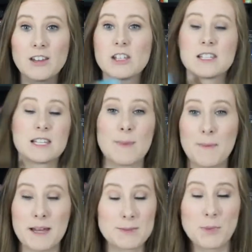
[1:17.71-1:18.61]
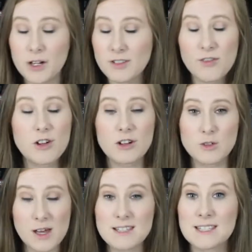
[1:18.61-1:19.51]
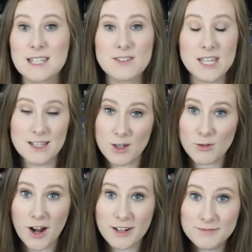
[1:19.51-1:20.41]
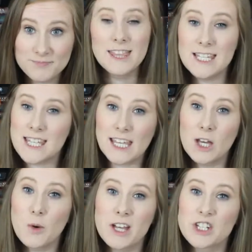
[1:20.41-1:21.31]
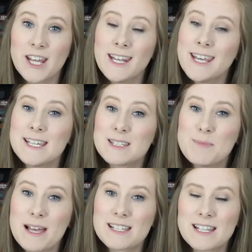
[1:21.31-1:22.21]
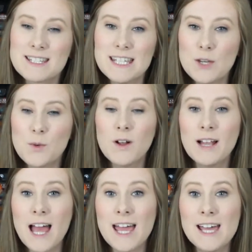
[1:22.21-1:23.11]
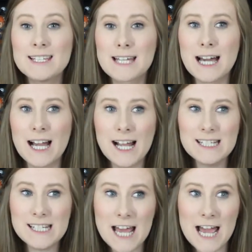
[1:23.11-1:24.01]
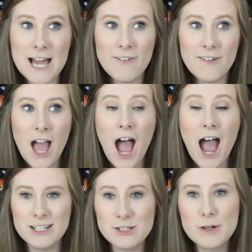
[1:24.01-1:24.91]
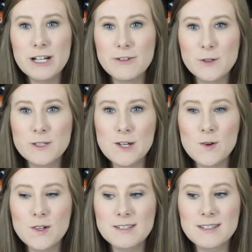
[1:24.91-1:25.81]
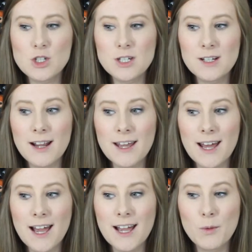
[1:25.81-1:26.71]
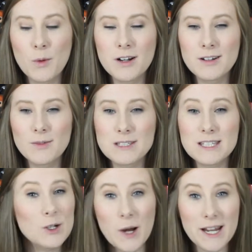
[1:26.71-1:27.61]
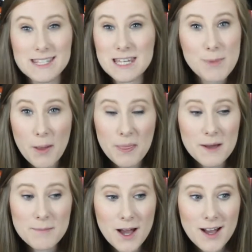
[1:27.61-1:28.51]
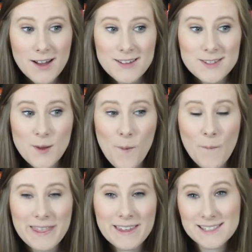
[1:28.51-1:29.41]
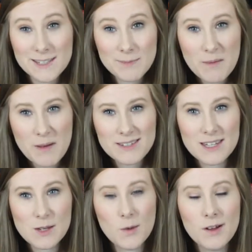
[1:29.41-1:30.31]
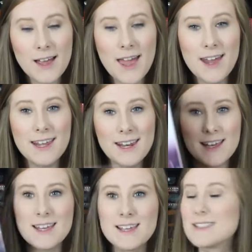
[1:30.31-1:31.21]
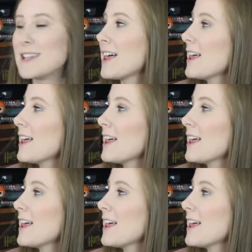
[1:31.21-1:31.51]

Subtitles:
this is my best book for 2017 so far. The second question is the best sequel, and I did read a few sequels this year, and I wasn't crazy about them. So this is my best sequel, and it is